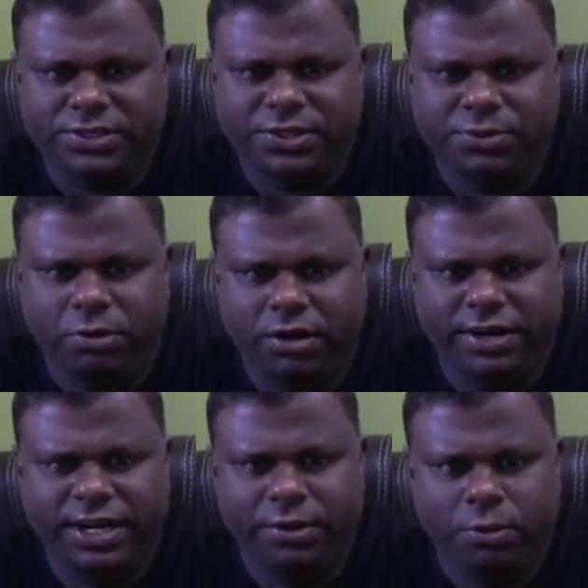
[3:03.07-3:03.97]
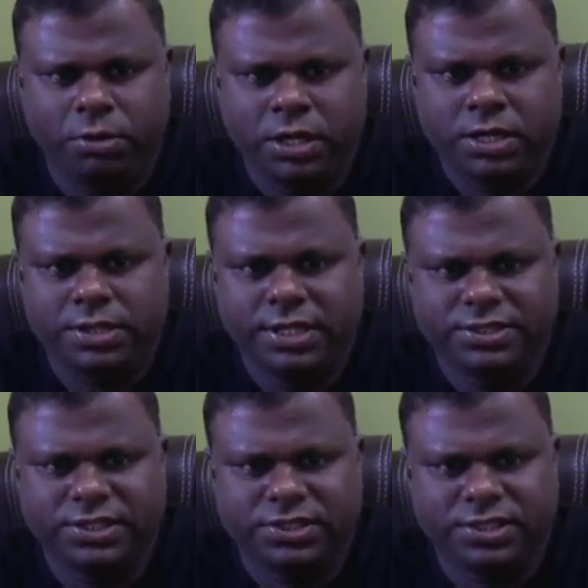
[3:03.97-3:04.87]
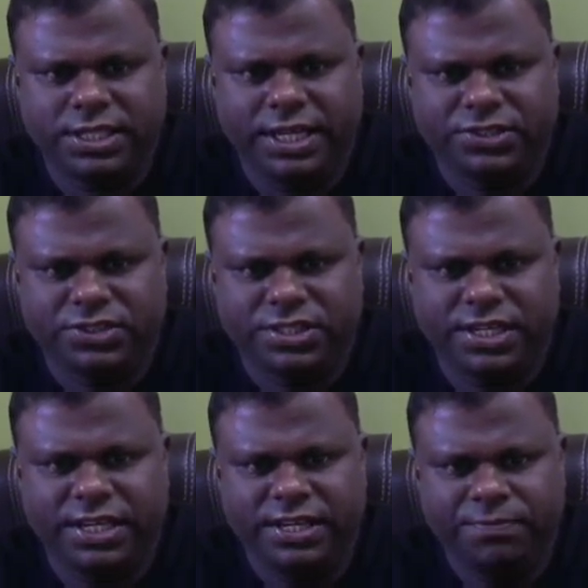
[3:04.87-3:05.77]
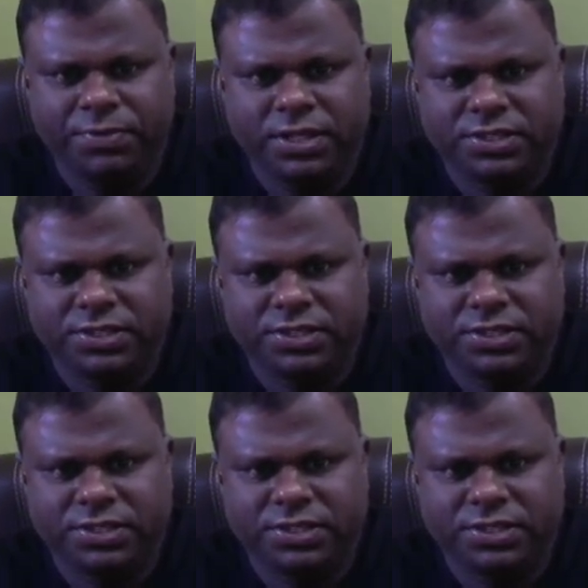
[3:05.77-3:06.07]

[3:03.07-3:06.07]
So you already know this is CH3,